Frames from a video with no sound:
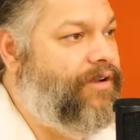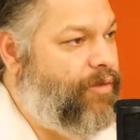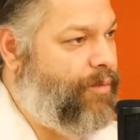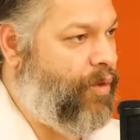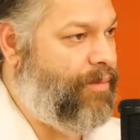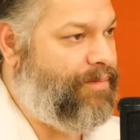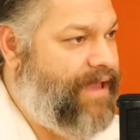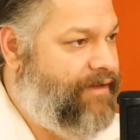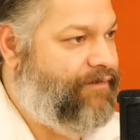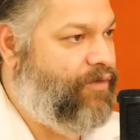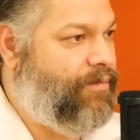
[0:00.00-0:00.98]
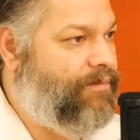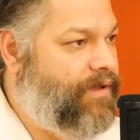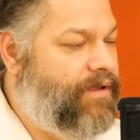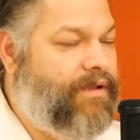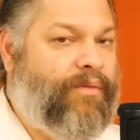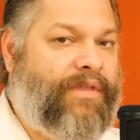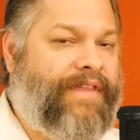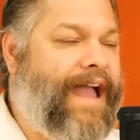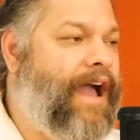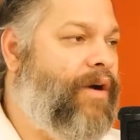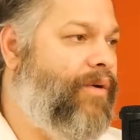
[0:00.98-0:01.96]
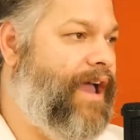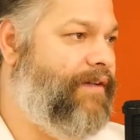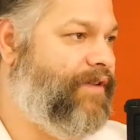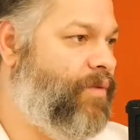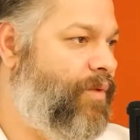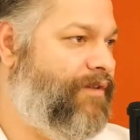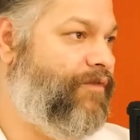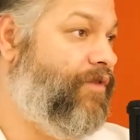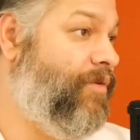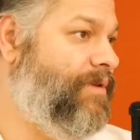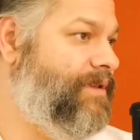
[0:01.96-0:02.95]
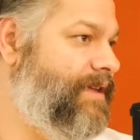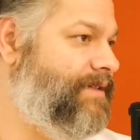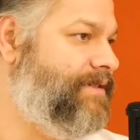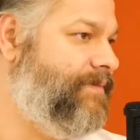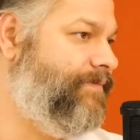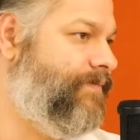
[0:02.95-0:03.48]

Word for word: report platform without having to wait for a release.